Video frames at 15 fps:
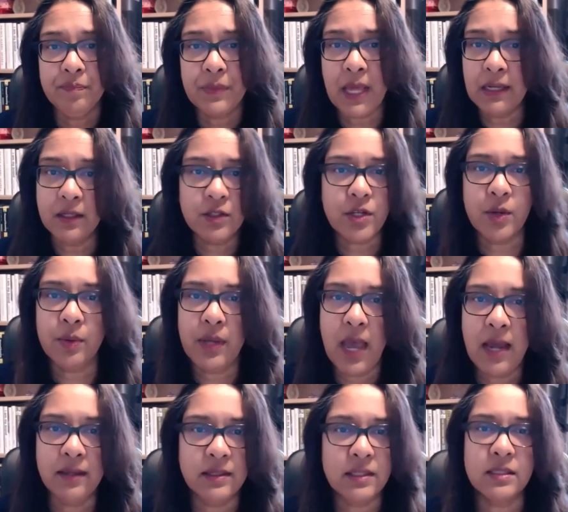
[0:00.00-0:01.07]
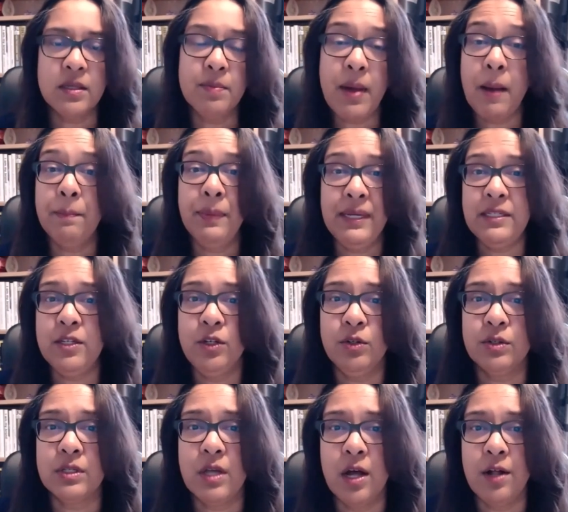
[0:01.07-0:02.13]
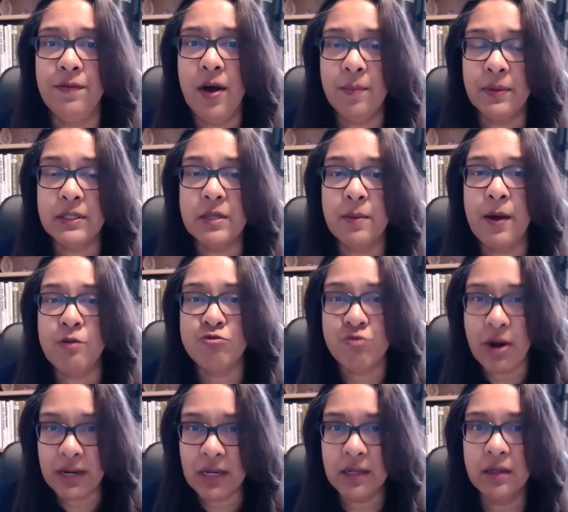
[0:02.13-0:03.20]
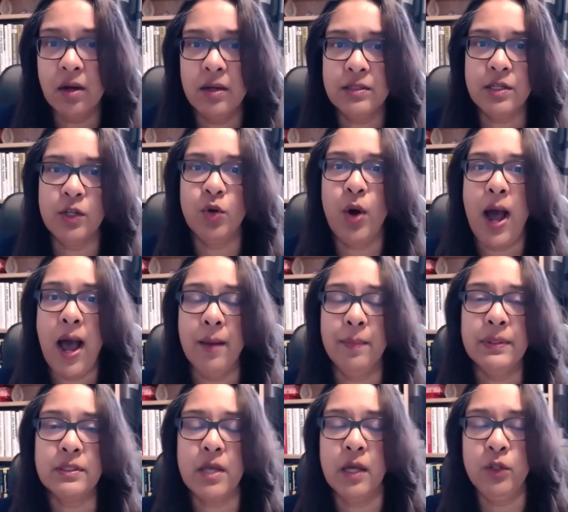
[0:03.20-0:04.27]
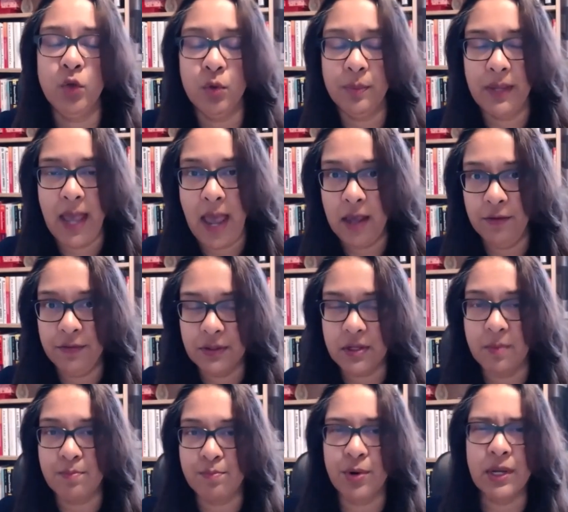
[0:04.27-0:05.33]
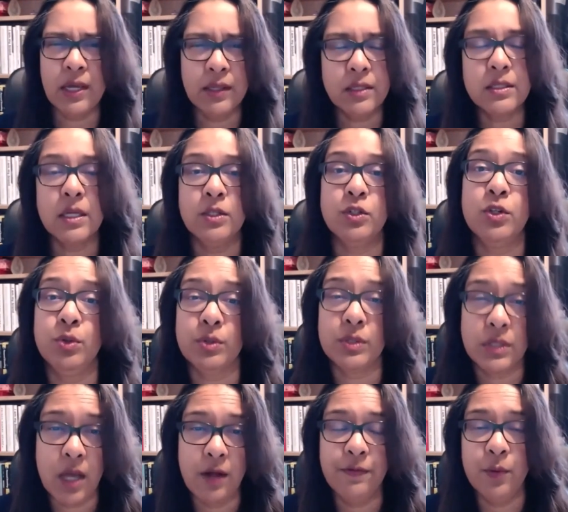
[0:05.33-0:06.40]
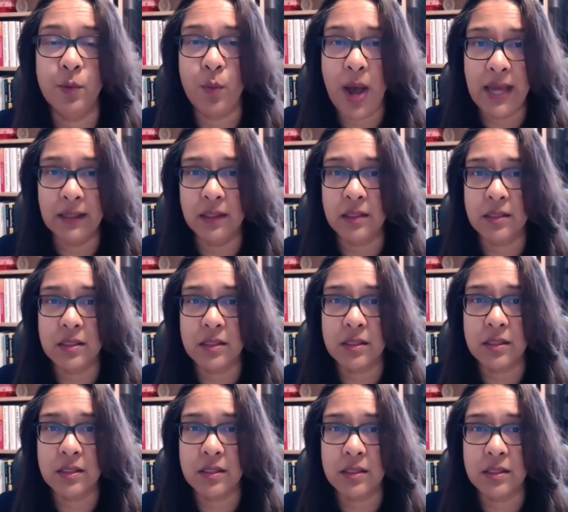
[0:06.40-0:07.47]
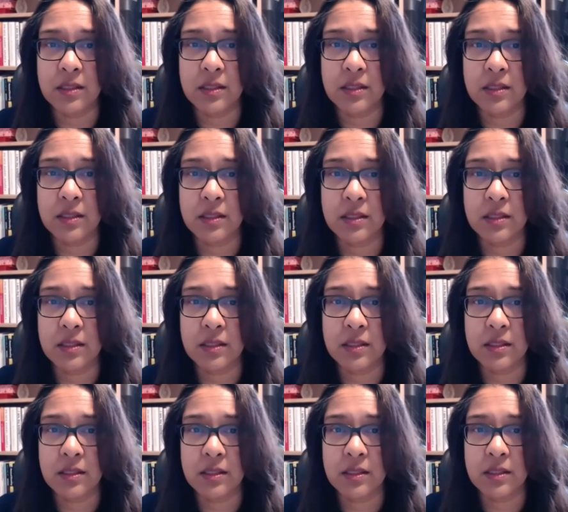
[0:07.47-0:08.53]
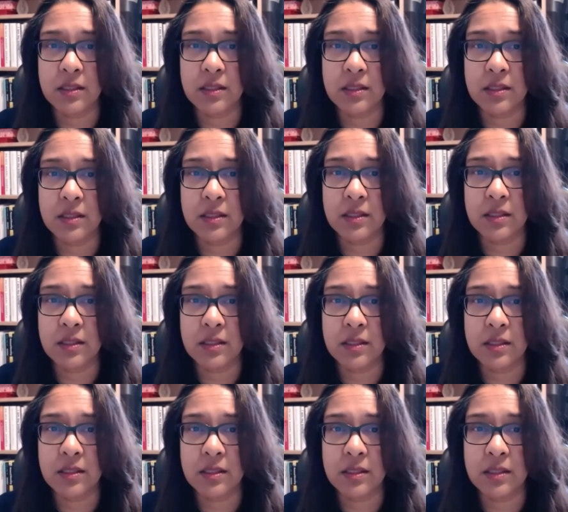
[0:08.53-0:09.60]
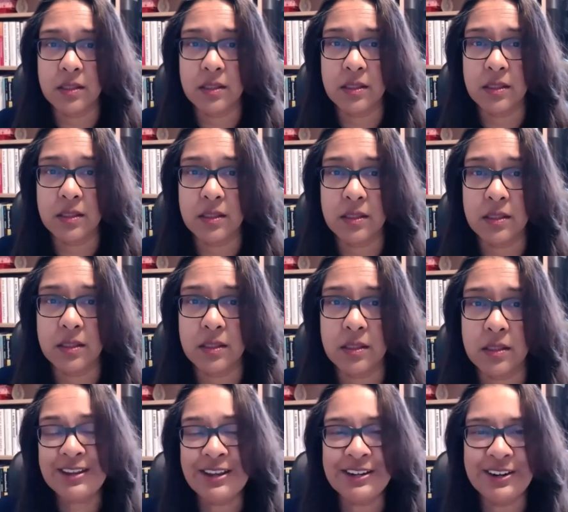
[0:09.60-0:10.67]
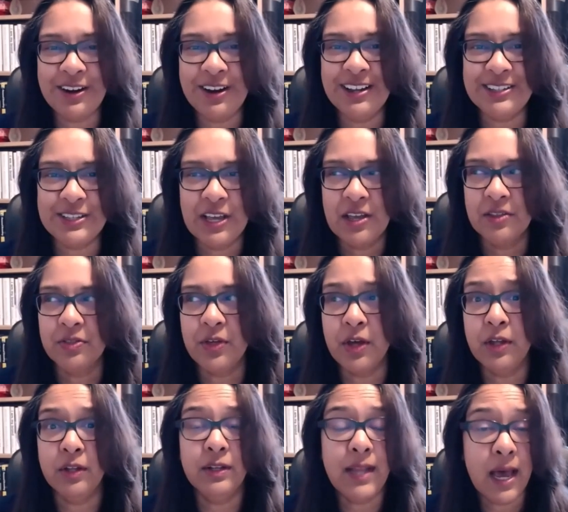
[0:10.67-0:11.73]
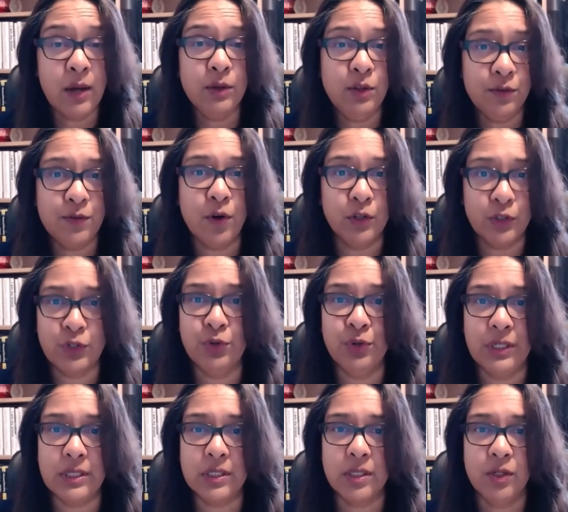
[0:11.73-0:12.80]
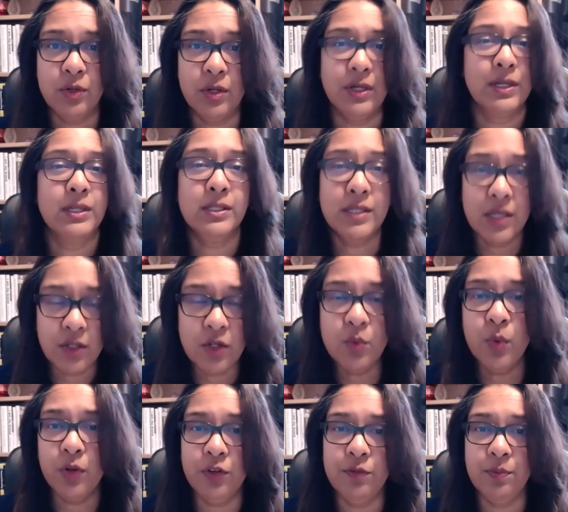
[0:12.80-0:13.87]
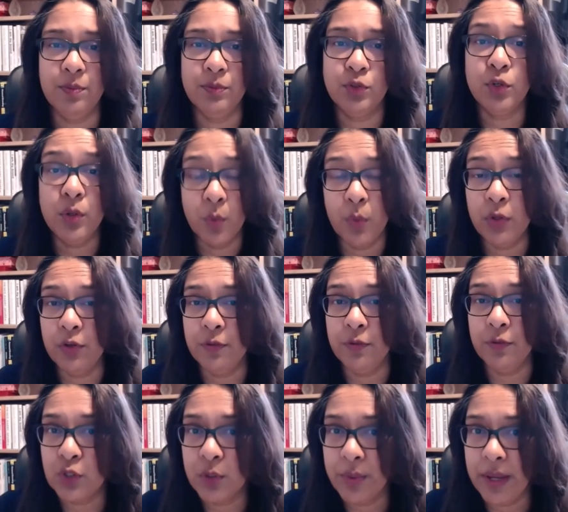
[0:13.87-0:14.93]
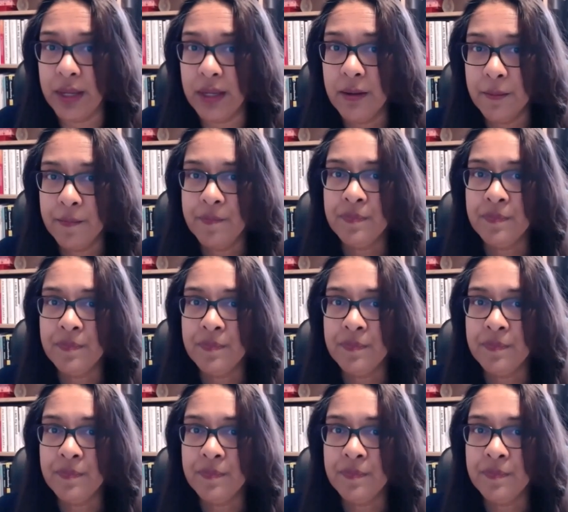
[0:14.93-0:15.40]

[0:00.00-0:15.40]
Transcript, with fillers: And it's okay. This isn't about beating yourself up. It's about recognizing your habits and your behaviors and bringing this into your self awareness. Because when you do that, that's when you get to recognize that now you've got a choice. You can continue what you've doing what you've been doing.